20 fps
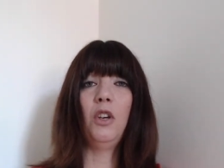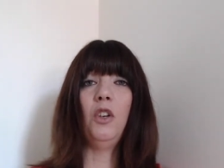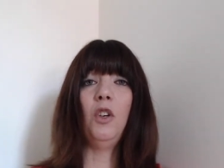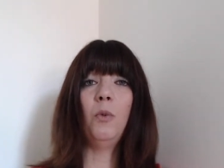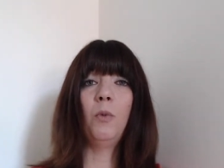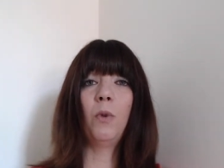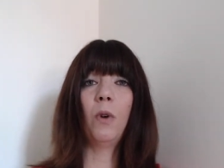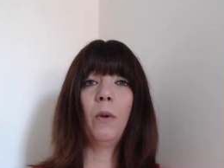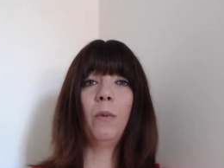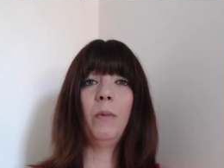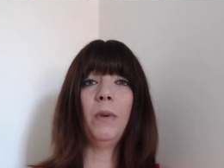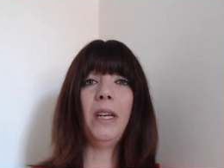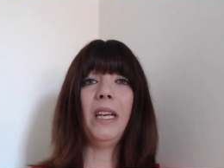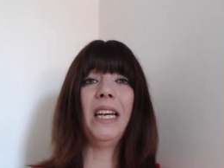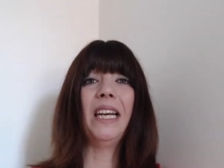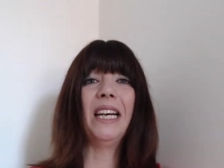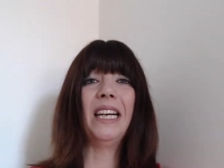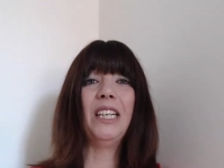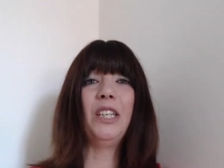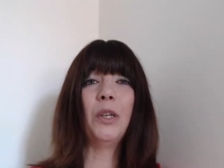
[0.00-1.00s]
You
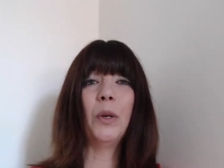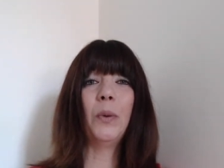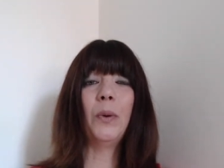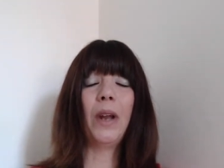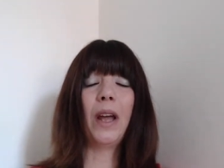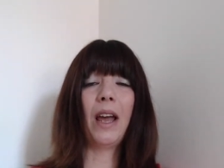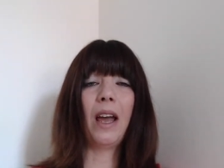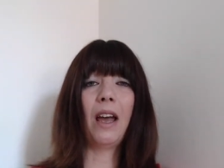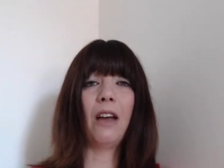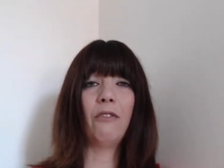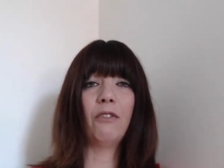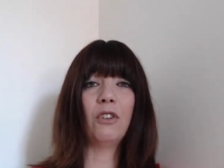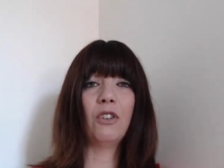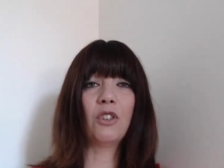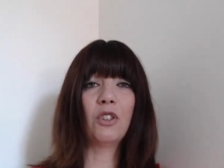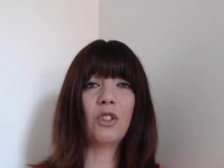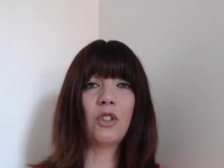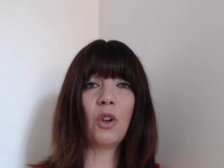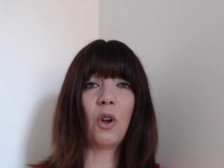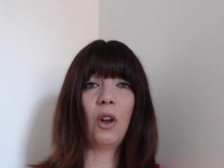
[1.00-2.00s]
probably don't have a
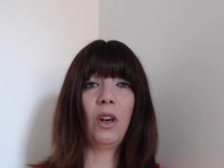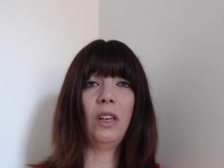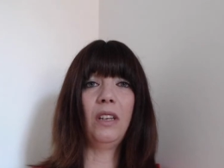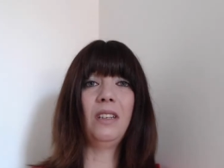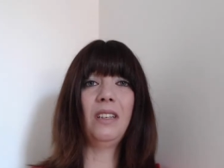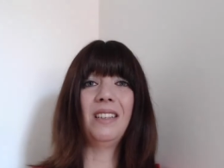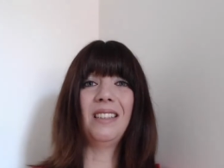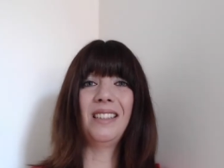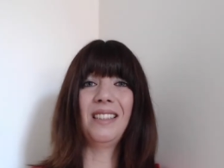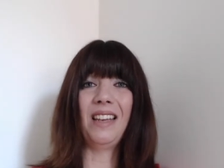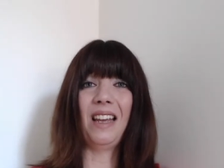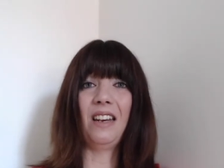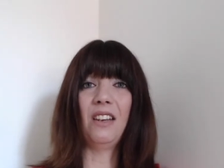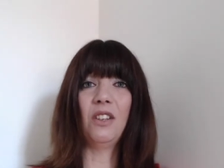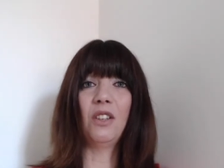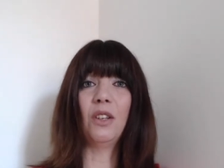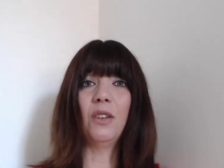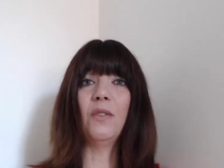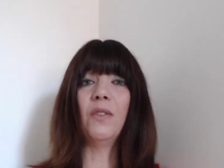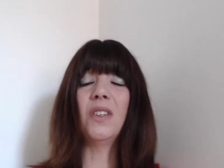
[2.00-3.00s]
solid
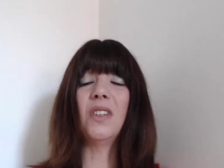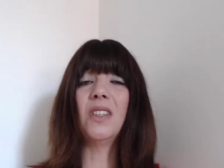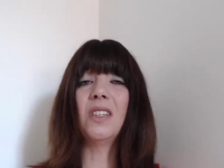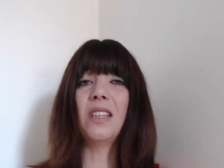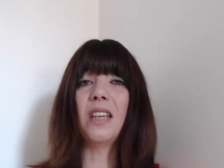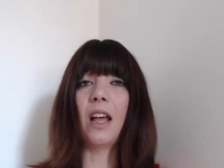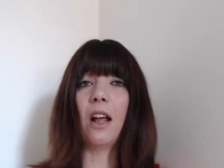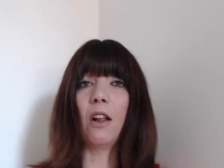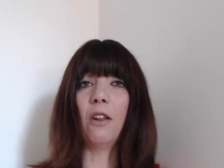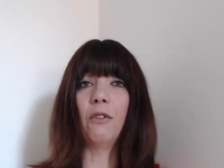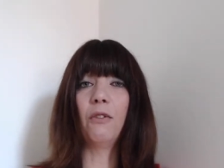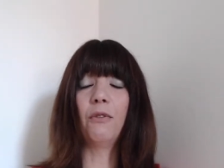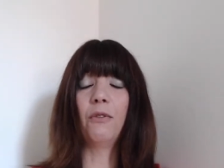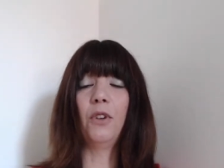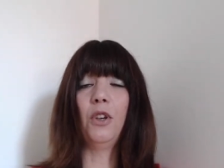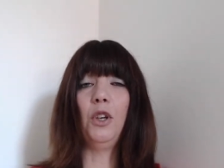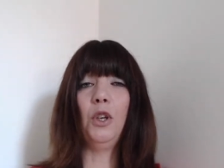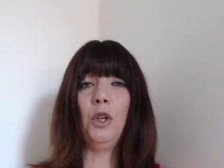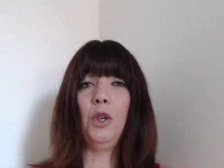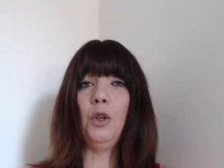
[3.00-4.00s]
sense of self.
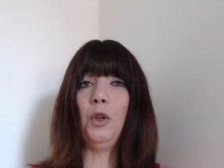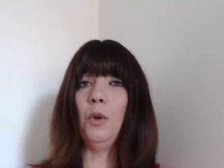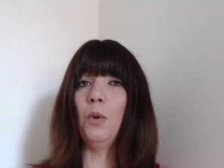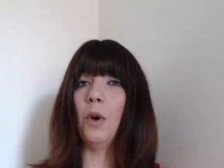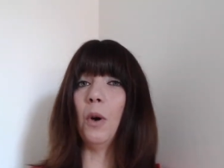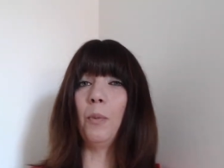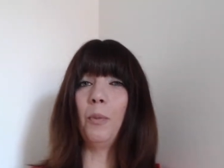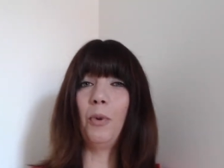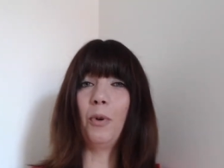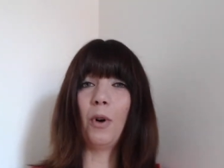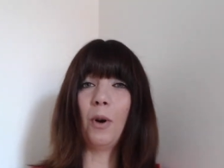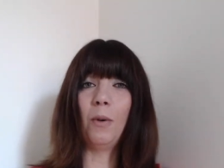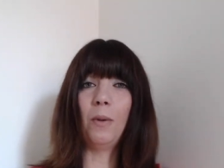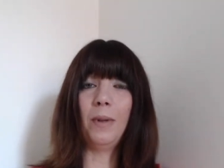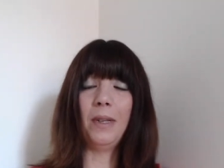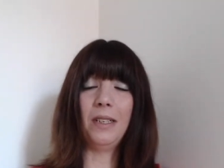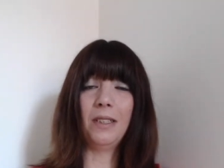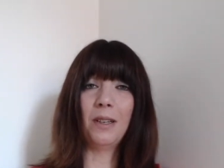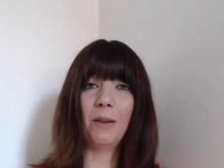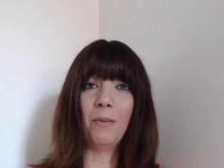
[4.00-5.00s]
You are
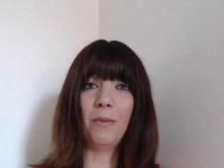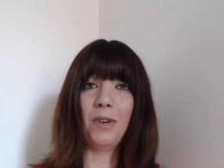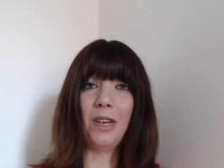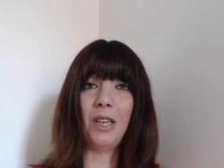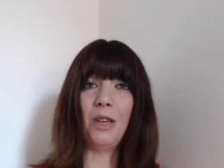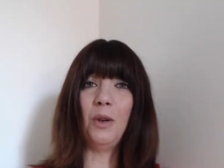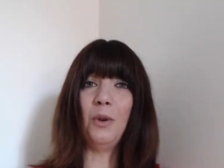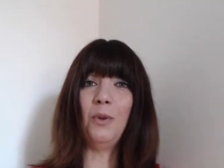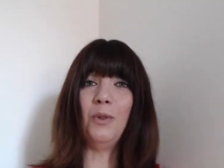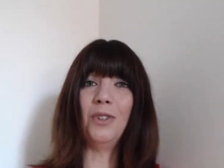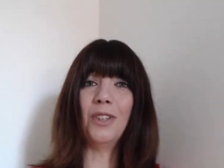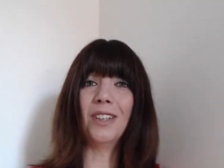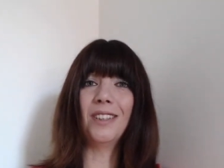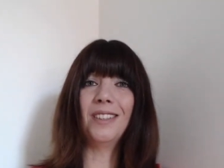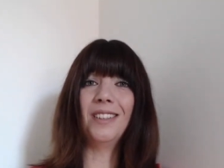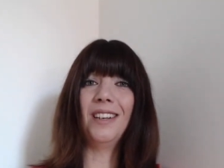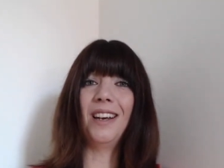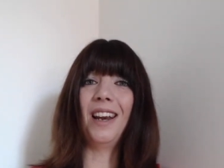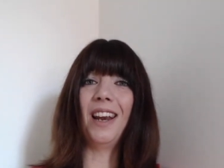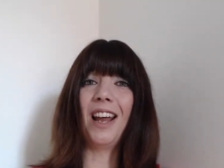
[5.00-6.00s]
probably somebody who
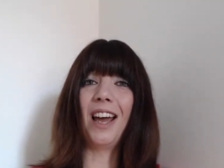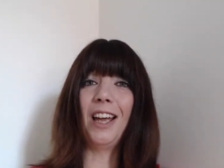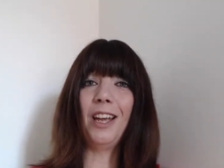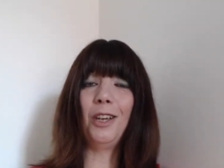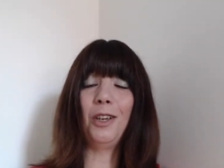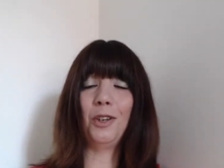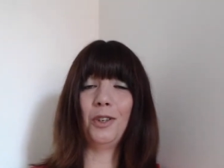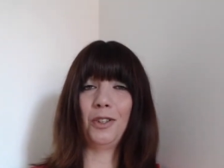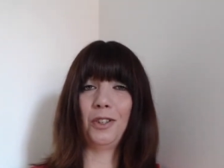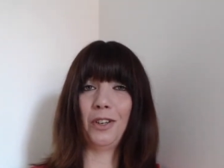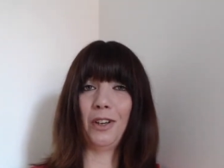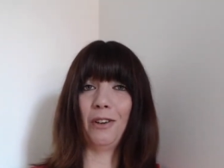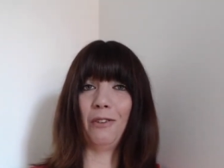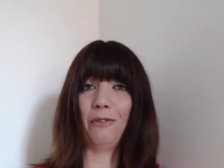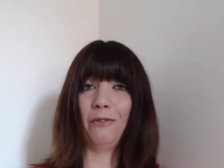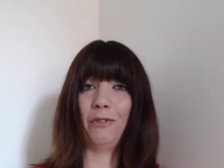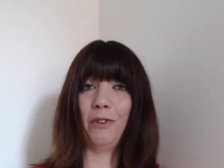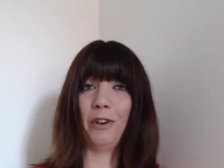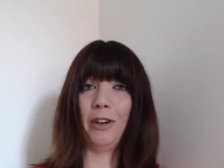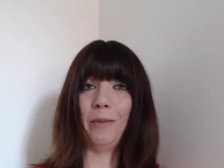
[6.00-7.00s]
doesn't like
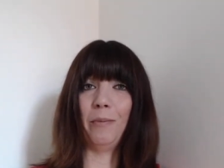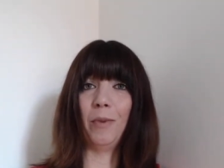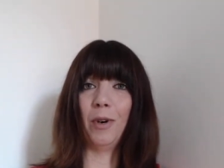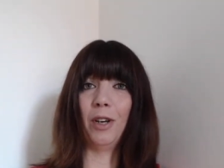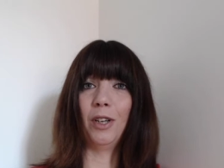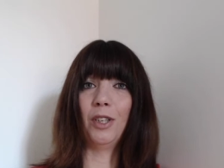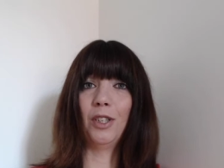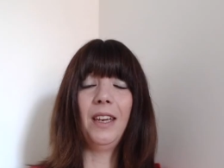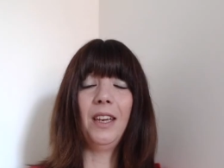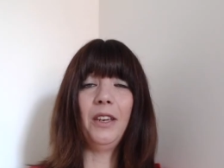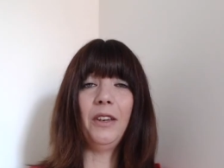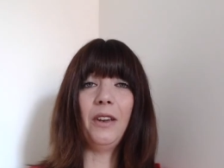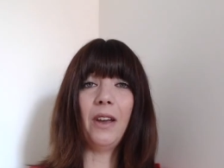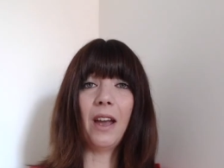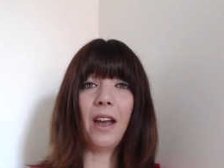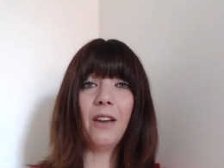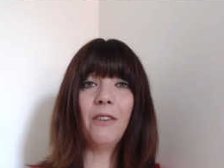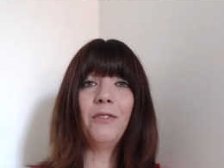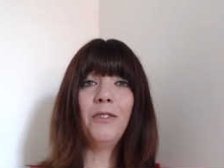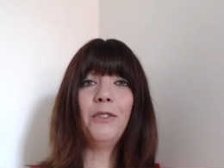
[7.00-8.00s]
yourself very much. You
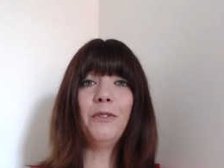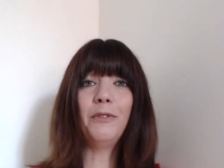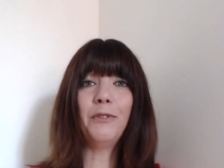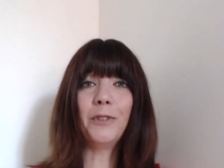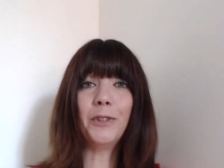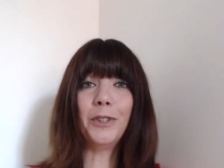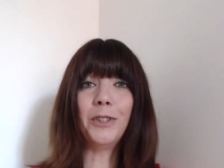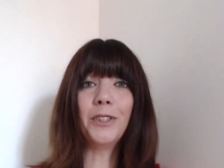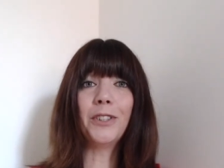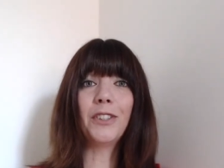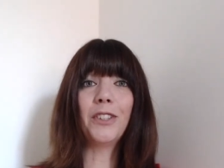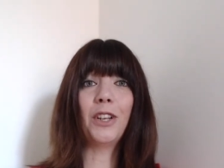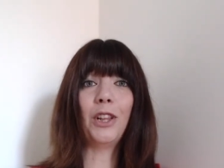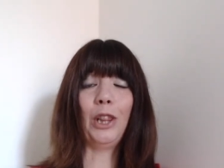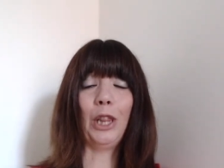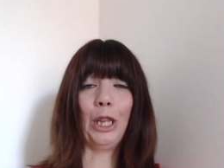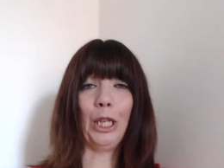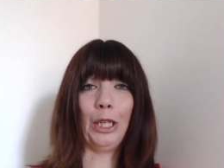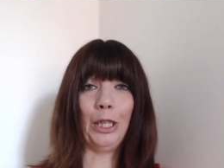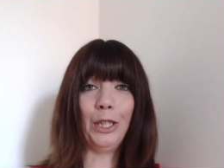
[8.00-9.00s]
have to first
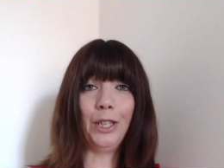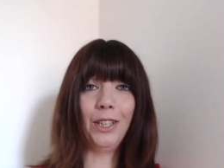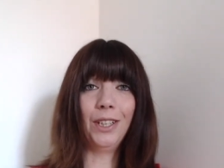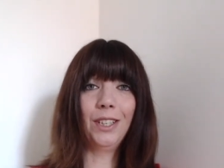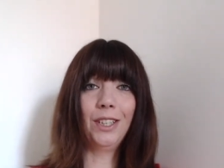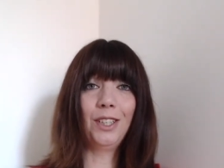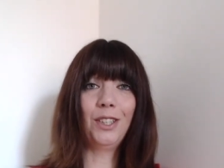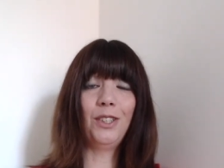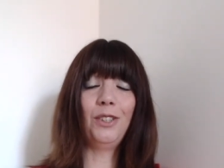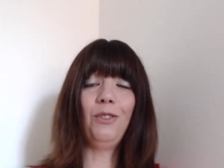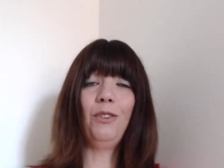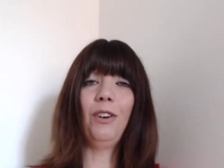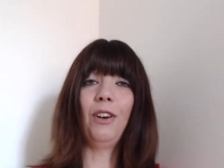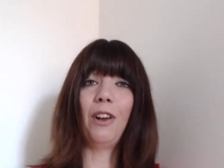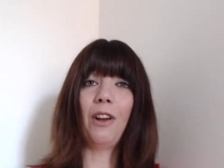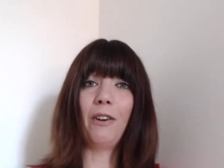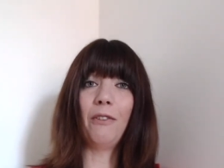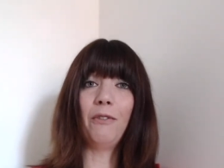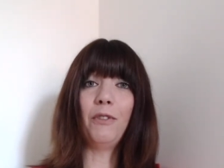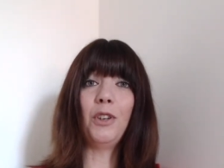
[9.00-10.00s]
learn to
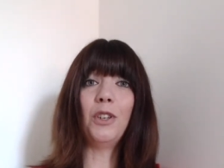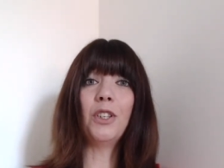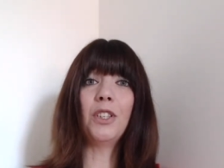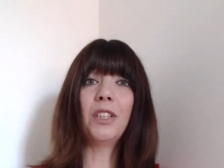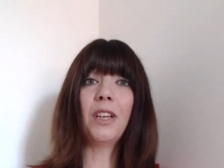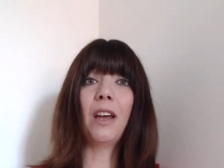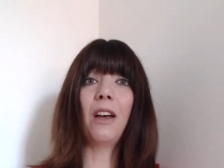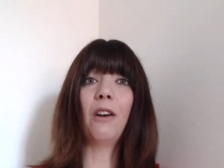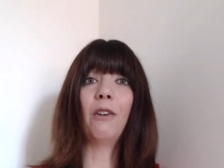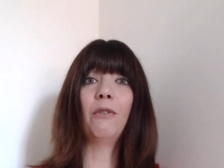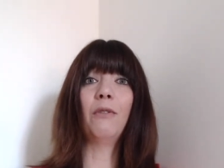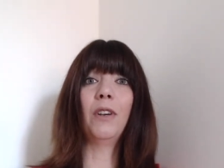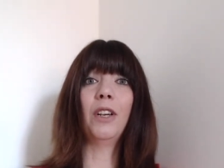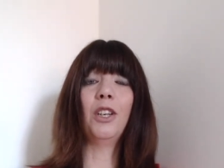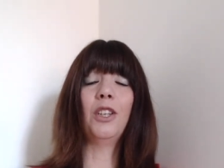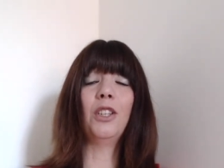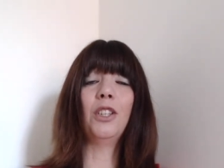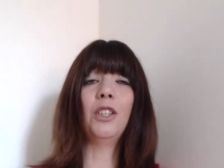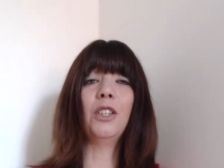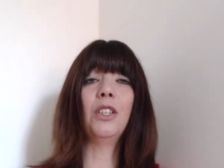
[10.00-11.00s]
love yourself
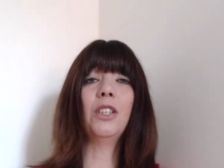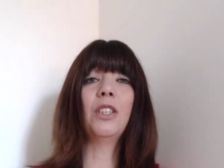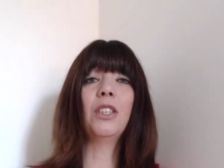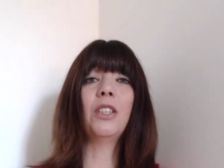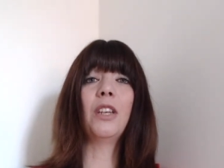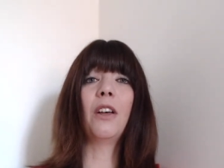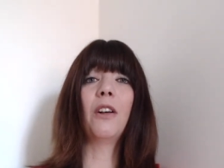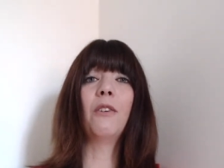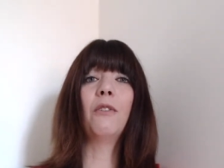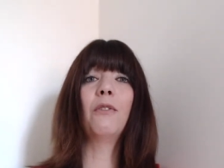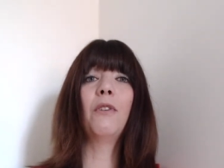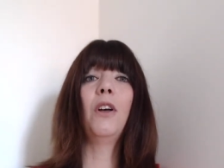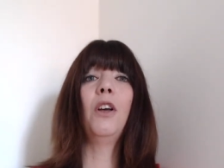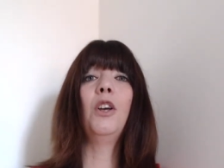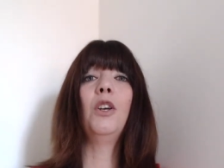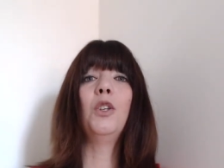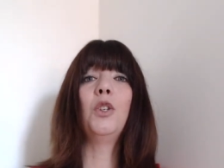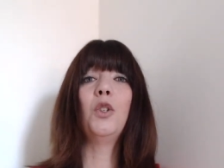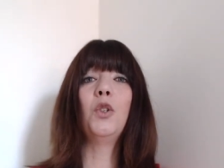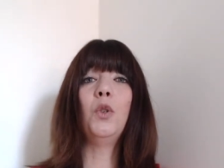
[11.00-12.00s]
and to self
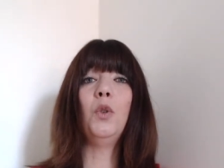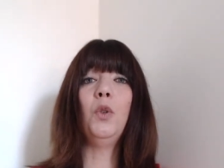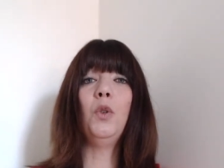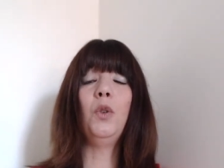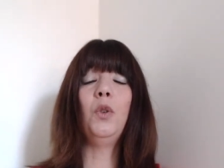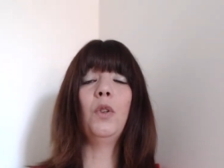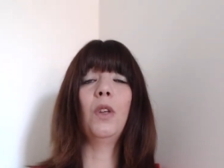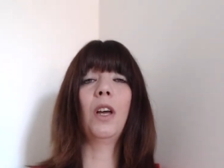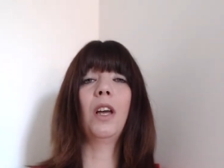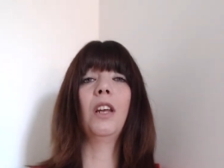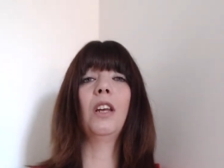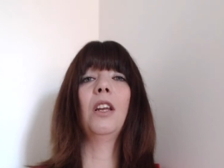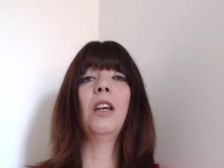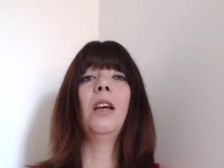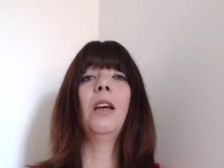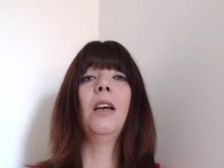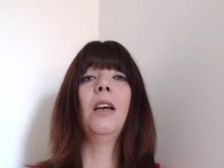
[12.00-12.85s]
soothe and